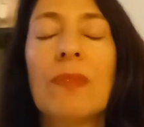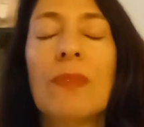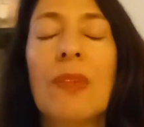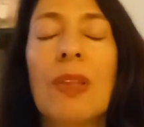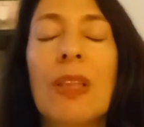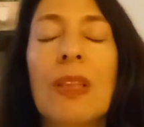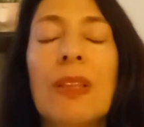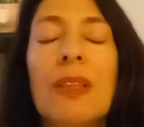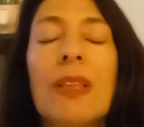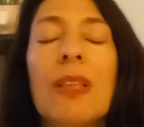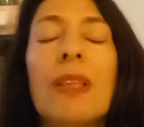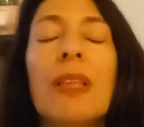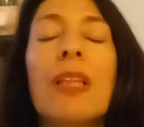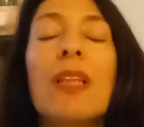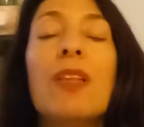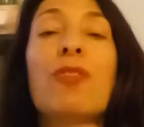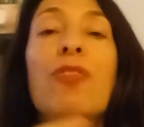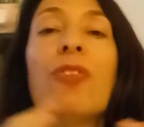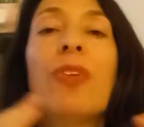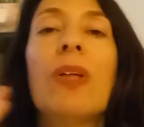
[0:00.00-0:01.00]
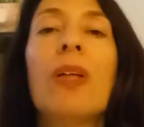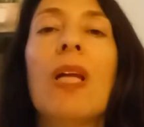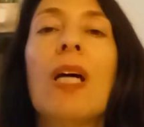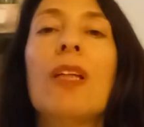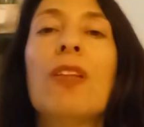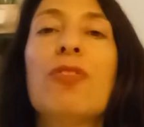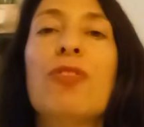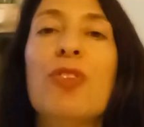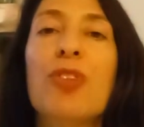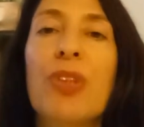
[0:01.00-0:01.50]
There's a need for a
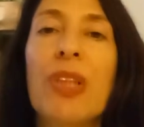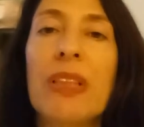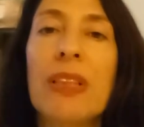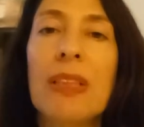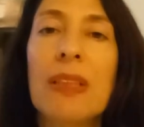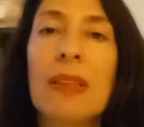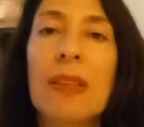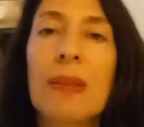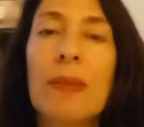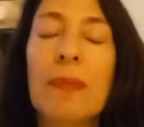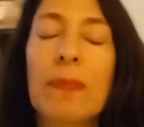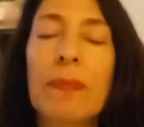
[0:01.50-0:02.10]
lot of trust.